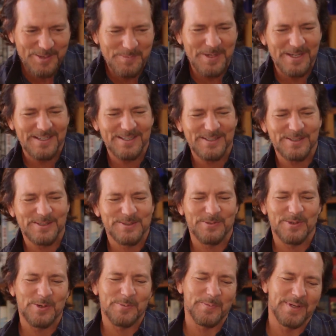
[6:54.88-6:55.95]
documented in this
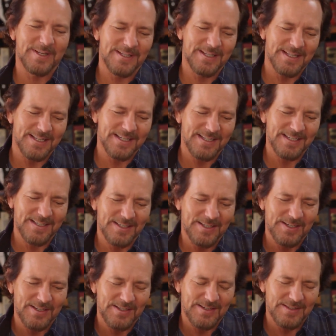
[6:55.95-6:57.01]
film, and and
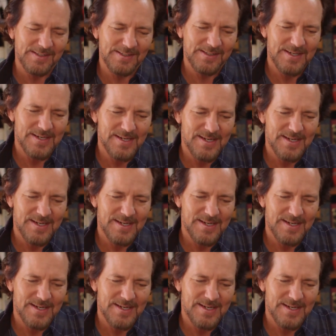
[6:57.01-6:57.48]
uh,